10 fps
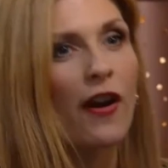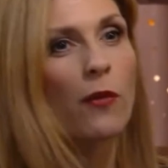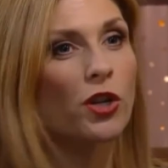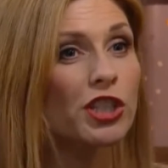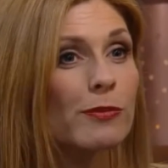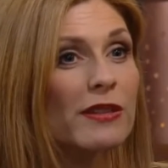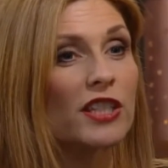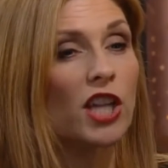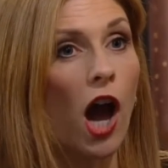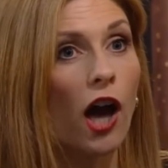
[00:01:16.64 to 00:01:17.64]
I wanted to be the
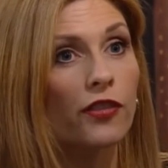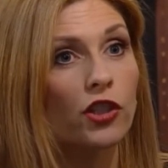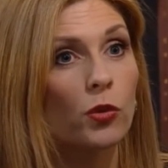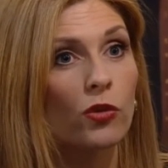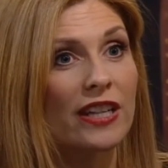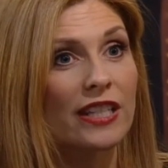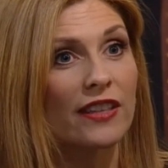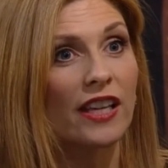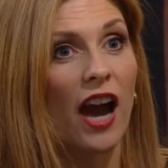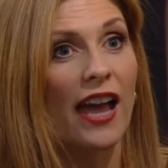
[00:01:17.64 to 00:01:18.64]
tart that you already
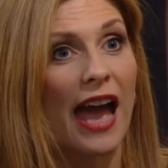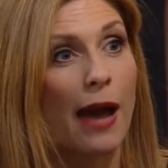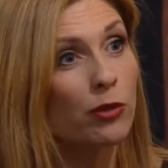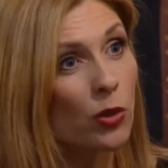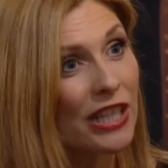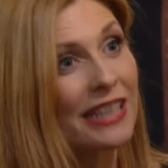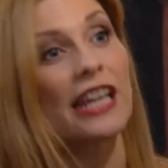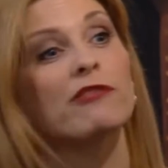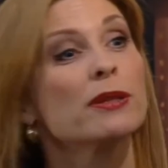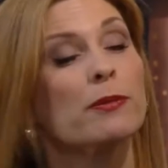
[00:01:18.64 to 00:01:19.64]
think I am, your dad
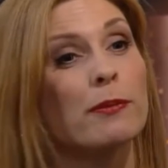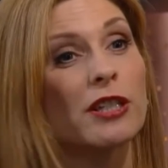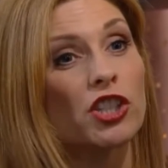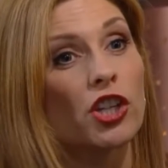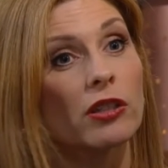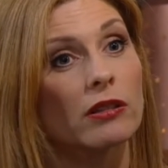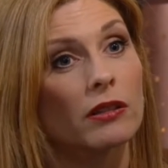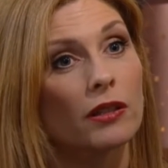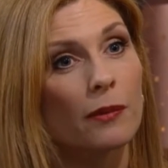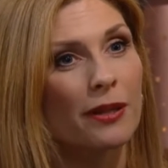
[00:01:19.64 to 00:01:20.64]
gave me permission.
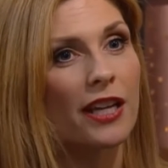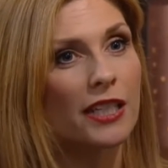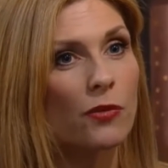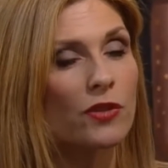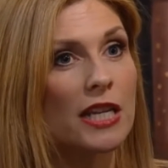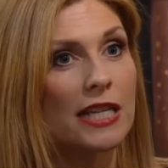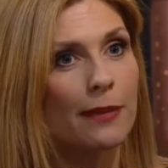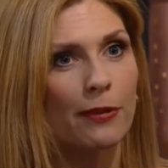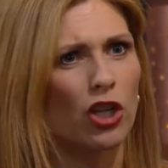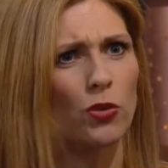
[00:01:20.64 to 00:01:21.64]
But I don't need it
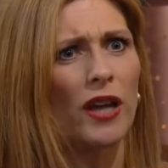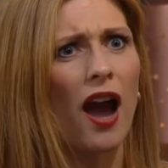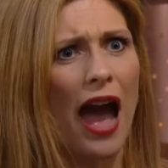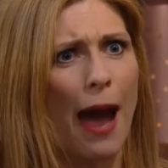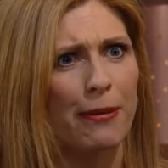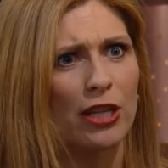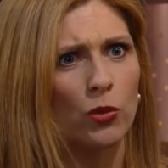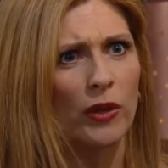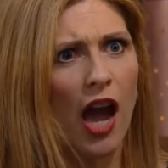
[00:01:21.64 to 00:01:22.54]
because we are happy as we